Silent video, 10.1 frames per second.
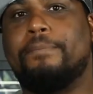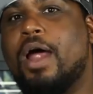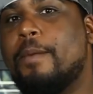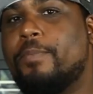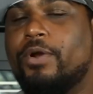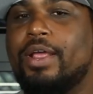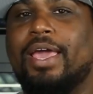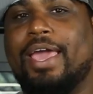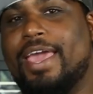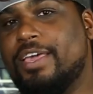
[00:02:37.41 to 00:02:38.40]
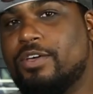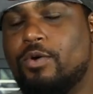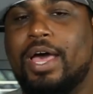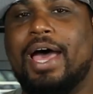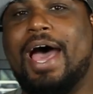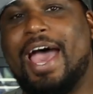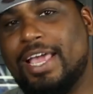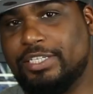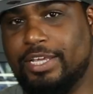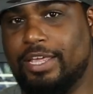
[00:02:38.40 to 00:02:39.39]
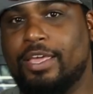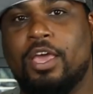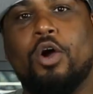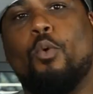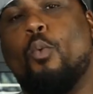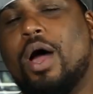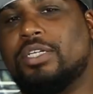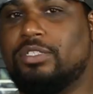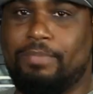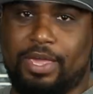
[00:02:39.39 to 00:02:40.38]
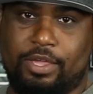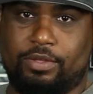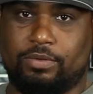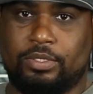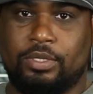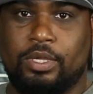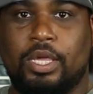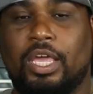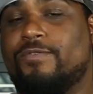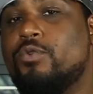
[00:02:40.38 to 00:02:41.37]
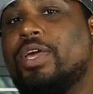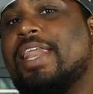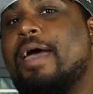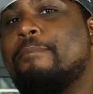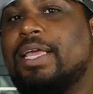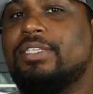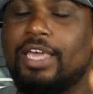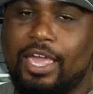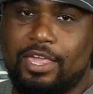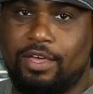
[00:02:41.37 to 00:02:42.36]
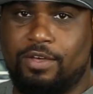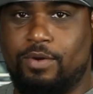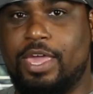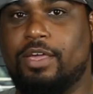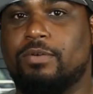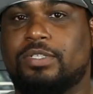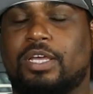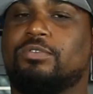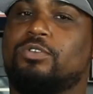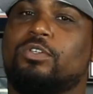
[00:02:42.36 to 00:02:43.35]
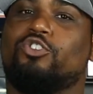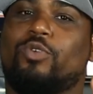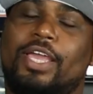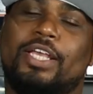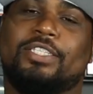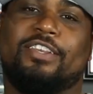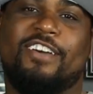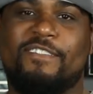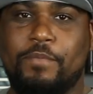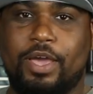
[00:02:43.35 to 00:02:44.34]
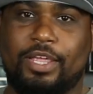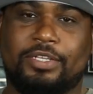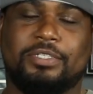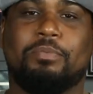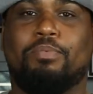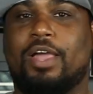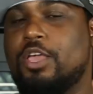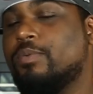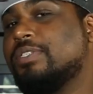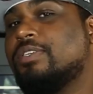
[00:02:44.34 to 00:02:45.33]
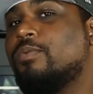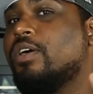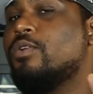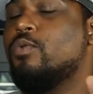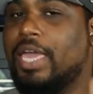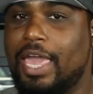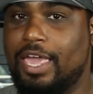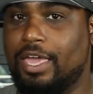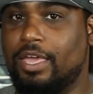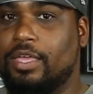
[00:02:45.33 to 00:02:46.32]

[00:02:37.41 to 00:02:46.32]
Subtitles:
Proper ankle hygiene. Wash them ankles. If you cannot maintain your own ankles, I'm sure Drake has enough money to supply you with someone who can.